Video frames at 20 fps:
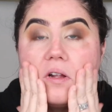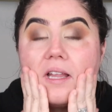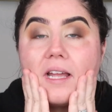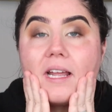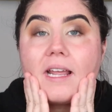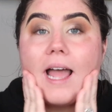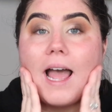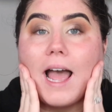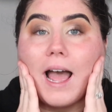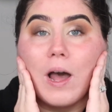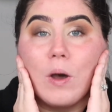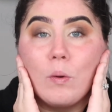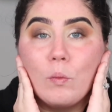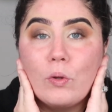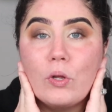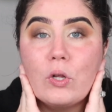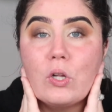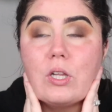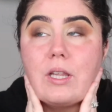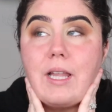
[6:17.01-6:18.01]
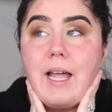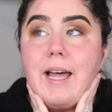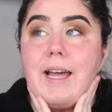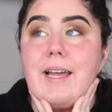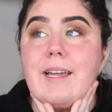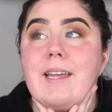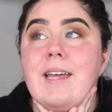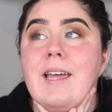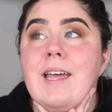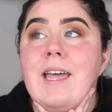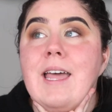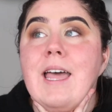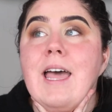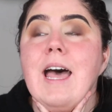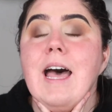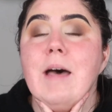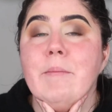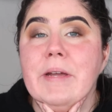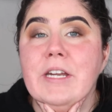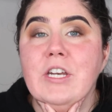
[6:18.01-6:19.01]
Like I
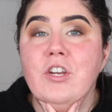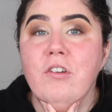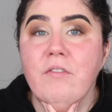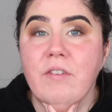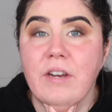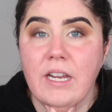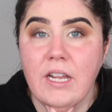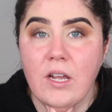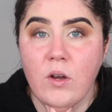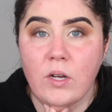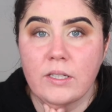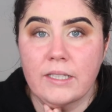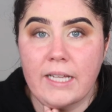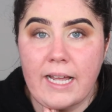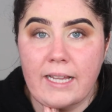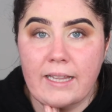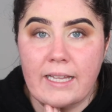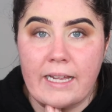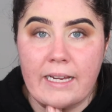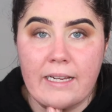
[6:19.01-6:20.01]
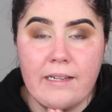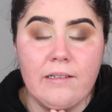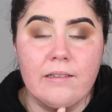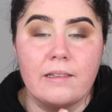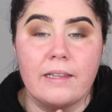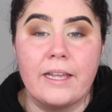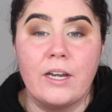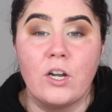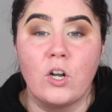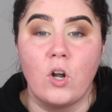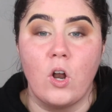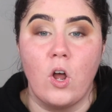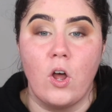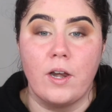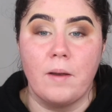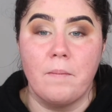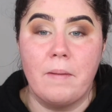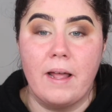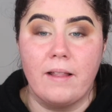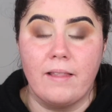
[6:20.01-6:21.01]
may do a video on that like later
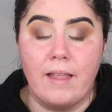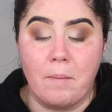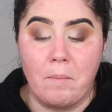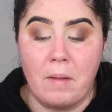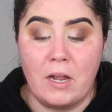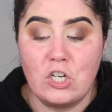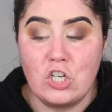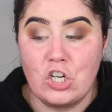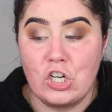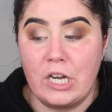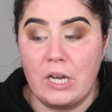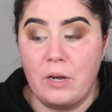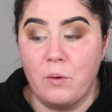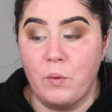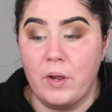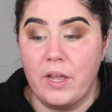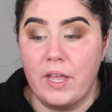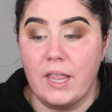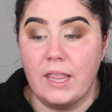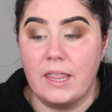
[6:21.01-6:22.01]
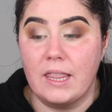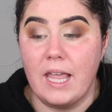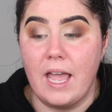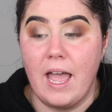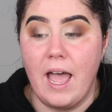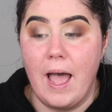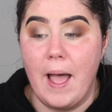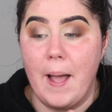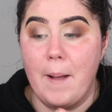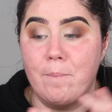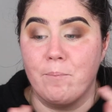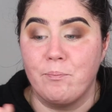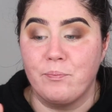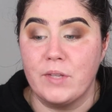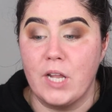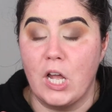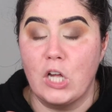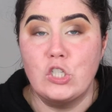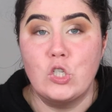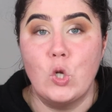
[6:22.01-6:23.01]
on about like my journey with
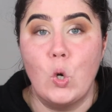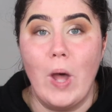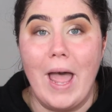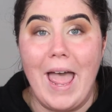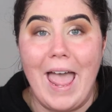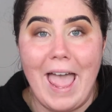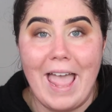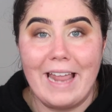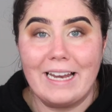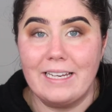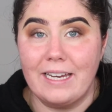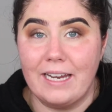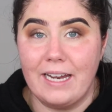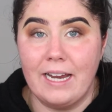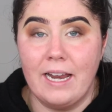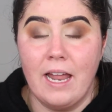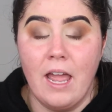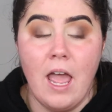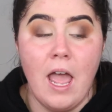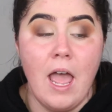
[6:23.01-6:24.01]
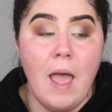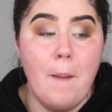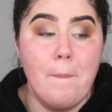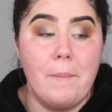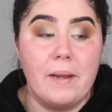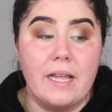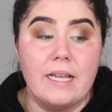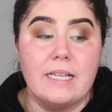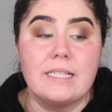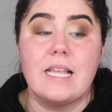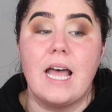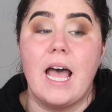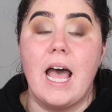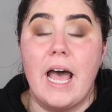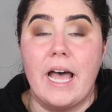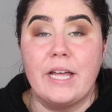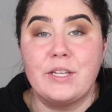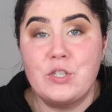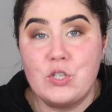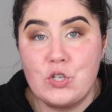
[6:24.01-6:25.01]
adult acne, because
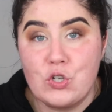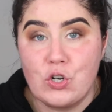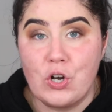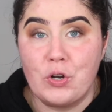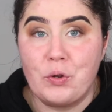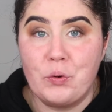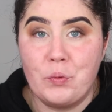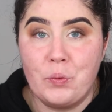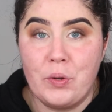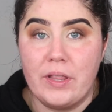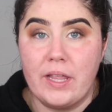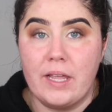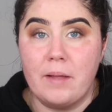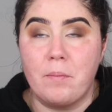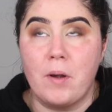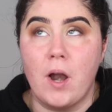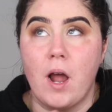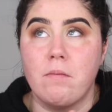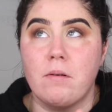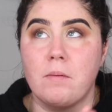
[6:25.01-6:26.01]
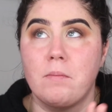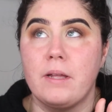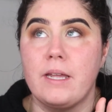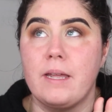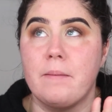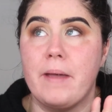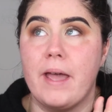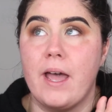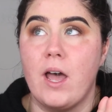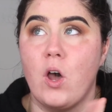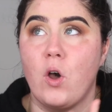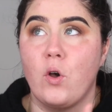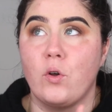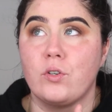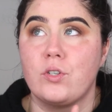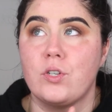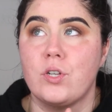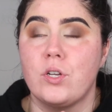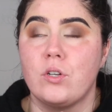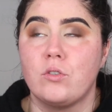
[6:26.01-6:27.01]
I struggled with it probably
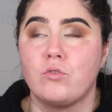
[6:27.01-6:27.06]
about